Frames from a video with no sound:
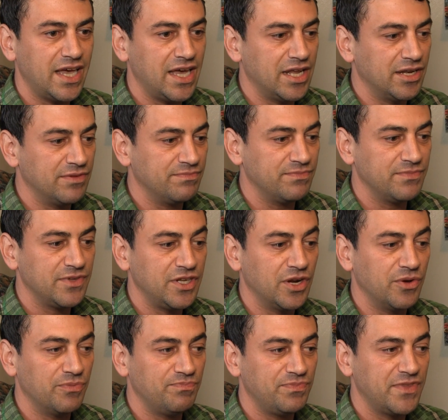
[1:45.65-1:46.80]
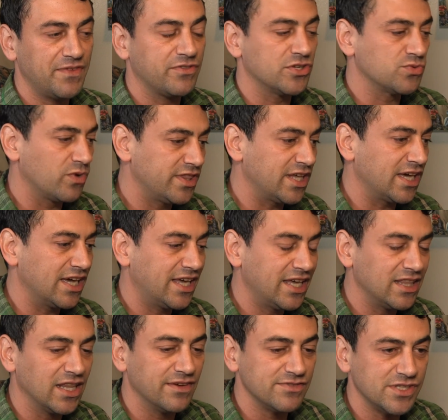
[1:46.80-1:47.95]
And, you know, if there's one thing a
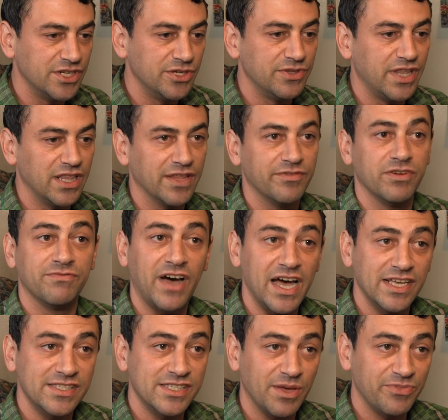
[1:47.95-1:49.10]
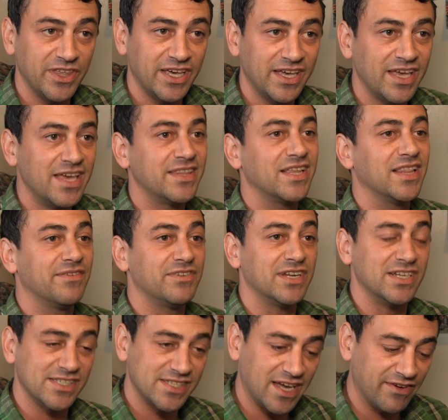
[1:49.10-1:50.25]
kid loves to do, they love to find something, they love to
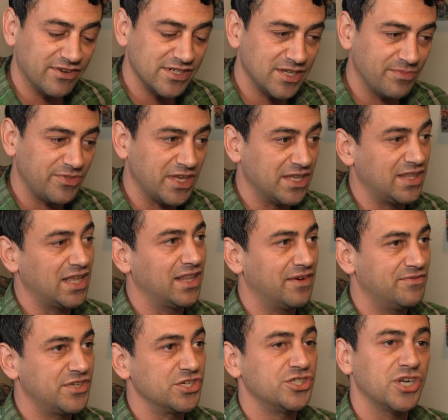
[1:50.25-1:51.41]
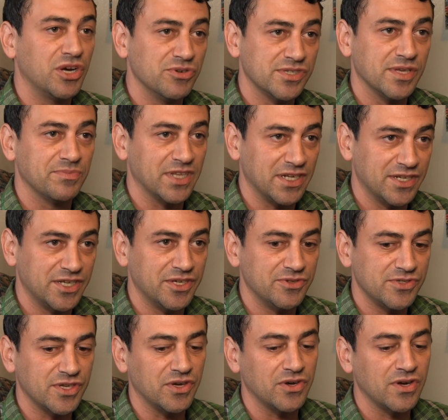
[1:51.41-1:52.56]
discover something, and they love to show something to you.
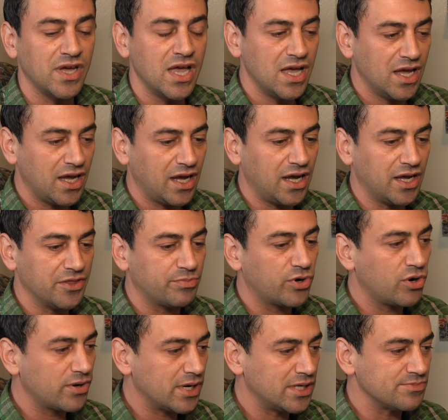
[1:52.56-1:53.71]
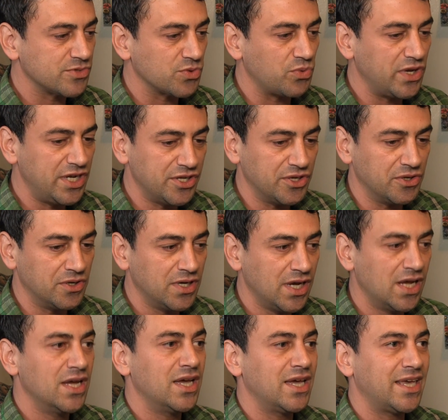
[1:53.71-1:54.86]
So, uh, the programs we do
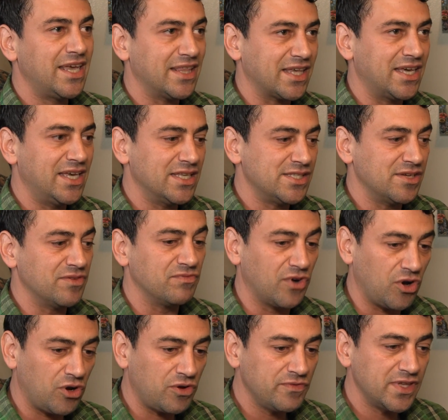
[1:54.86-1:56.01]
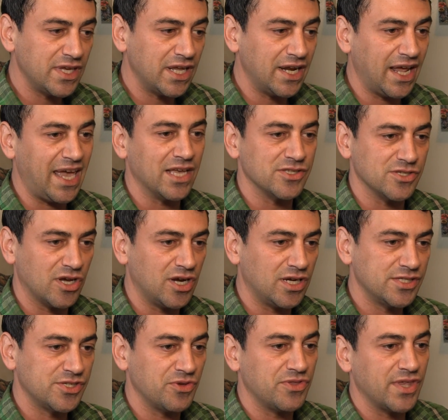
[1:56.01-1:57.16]
get the kids involved and hands
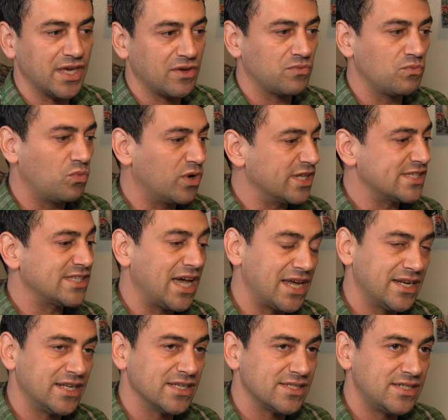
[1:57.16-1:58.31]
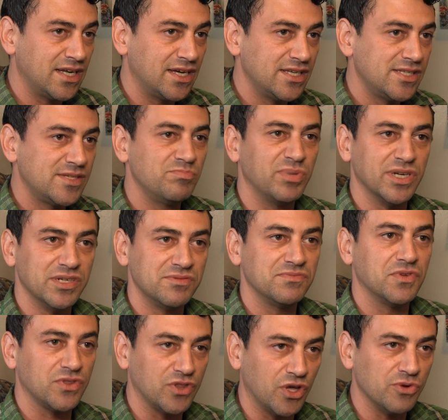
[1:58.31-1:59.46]
on. So think what a scientist does, but
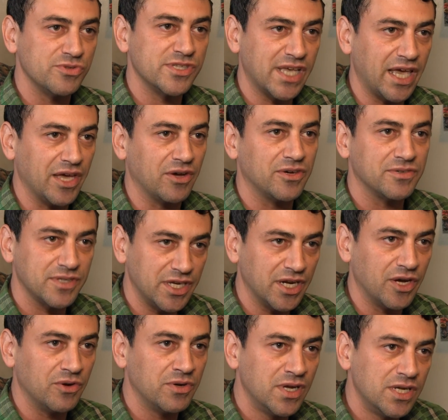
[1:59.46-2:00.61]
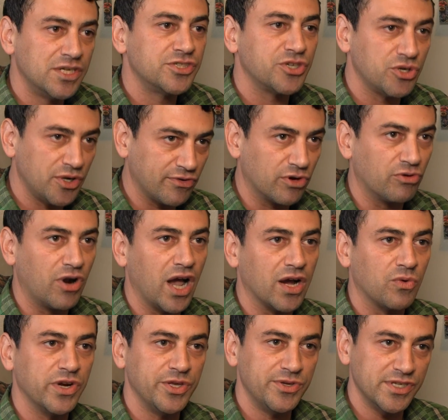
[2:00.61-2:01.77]
low scale. You know, turn over a
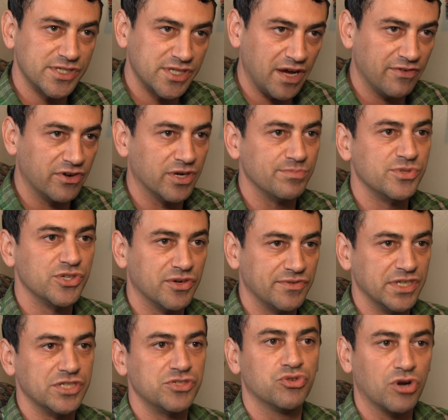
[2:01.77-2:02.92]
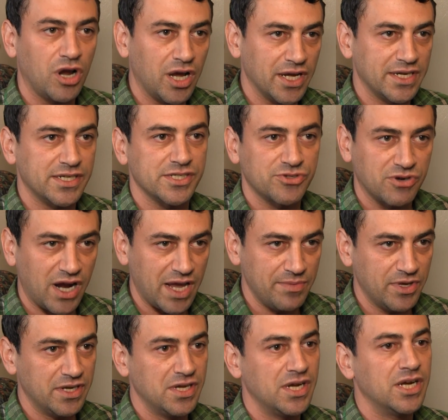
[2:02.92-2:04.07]
rock. What do you discover? Observe draw it, describe
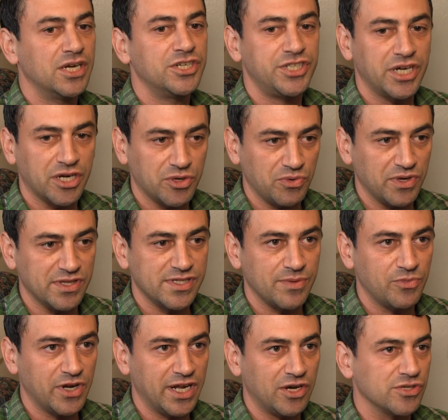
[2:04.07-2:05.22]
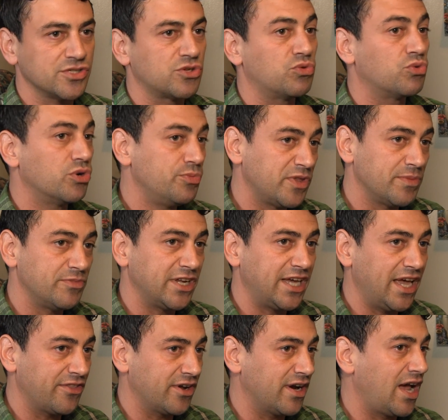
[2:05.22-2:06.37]
it, share it with someone else. Group them
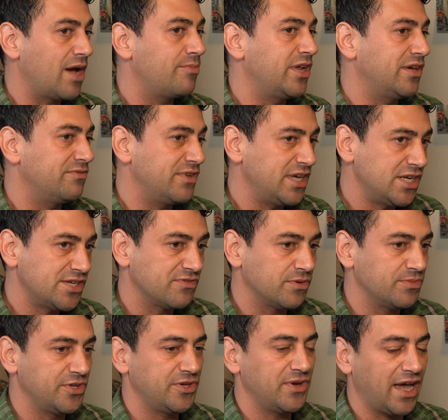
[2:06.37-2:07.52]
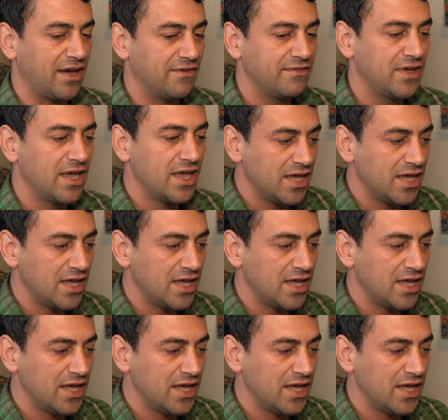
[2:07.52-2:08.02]
together. How many of each of them do you have?